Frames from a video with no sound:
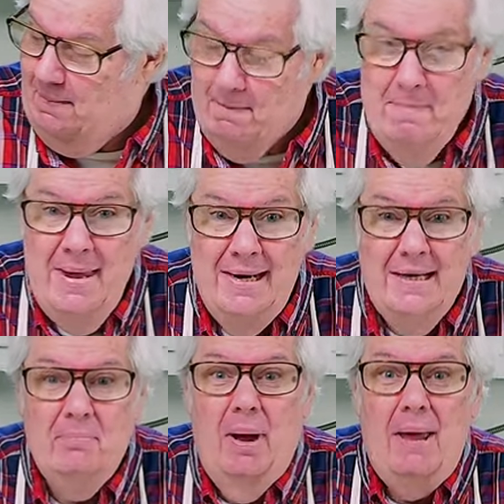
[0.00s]

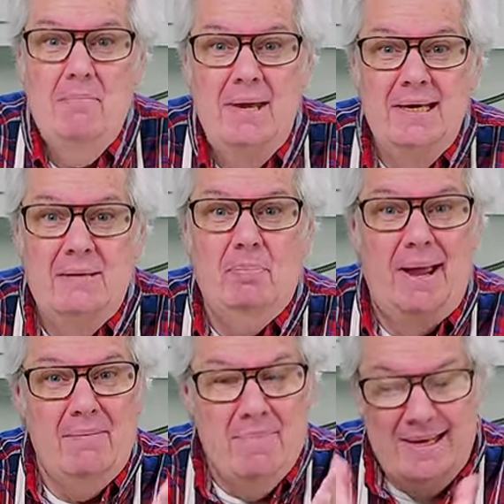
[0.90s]
Minute by minute
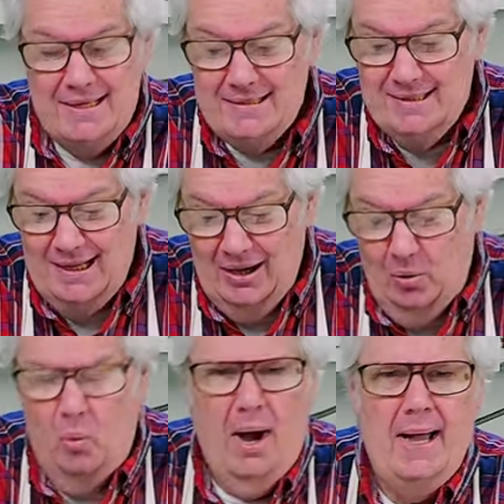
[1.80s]
by minute.
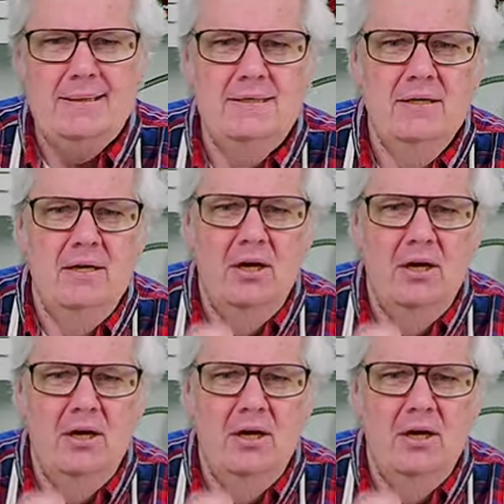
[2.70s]
What?